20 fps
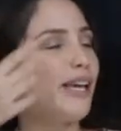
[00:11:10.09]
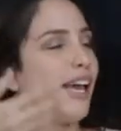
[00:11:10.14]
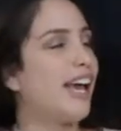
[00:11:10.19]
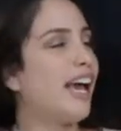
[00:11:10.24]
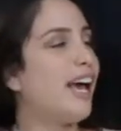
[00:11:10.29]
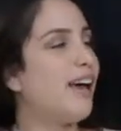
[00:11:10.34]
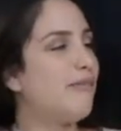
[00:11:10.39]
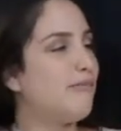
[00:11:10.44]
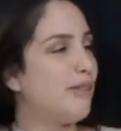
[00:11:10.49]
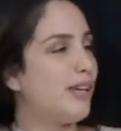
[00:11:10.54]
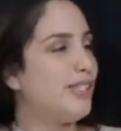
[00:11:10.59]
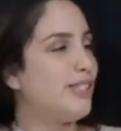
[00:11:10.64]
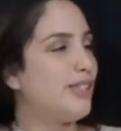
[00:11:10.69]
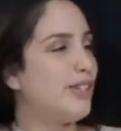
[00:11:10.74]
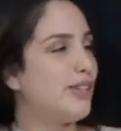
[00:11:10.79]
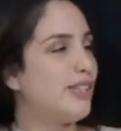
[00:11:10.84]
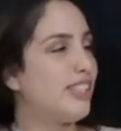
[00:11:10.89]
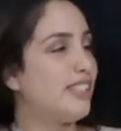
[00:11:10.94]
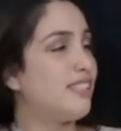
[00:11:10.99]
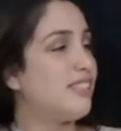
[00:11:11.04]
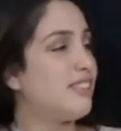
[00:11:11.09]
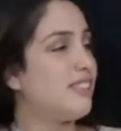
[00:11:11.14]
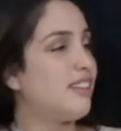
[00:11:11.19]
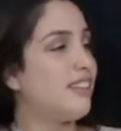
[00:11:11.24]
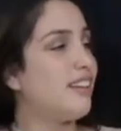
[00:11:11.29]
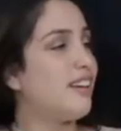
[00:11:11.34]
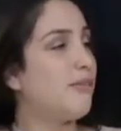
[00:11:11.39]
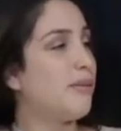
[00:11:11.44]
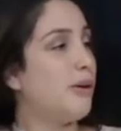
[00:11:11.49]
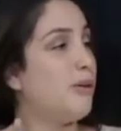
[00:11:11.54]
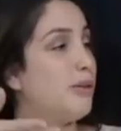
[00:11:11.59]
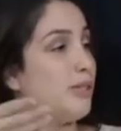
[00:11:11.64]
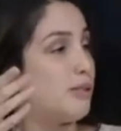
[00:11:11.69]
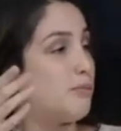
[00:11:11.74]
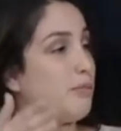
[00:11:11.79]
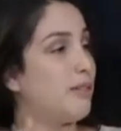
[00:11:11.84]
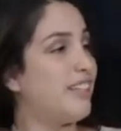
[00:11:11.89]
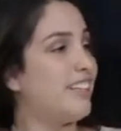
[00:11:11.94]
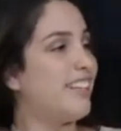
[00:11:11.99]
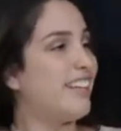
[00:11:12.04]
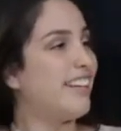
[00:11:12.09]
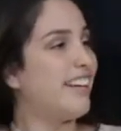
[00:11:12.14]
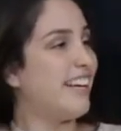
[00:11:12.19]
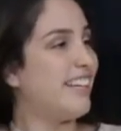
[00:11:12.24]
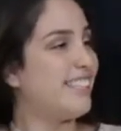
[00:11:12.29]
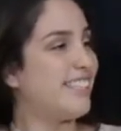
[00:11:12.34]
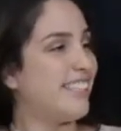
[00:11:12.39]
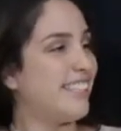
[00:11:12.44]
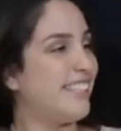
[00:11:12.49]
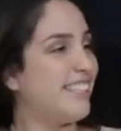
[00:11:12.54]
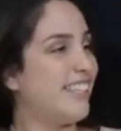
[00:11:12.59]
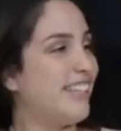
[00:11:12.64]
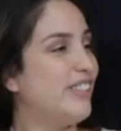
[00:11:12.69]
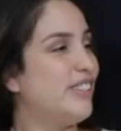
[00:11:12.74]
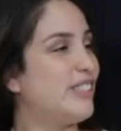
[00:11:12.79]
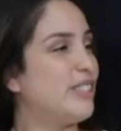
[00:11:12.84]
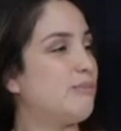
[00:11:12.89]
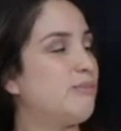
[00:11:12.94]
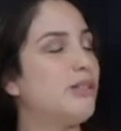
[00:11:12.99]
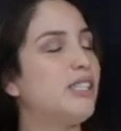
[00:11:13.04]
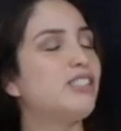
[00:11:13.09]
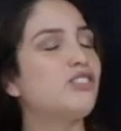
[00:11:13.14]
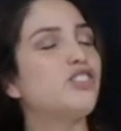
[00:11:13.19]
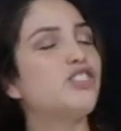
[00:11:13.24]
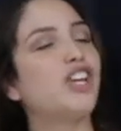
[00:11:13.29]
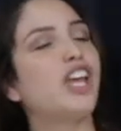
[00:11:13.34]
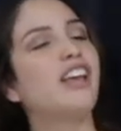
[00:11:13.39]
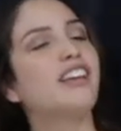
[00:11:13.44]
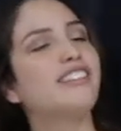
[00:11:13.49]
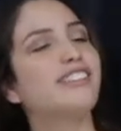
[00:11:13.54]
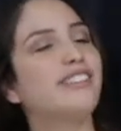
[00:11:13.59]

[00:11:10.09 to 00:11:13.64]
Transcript: I have my joke the thing about always splitting guys. they yeah. to split a check.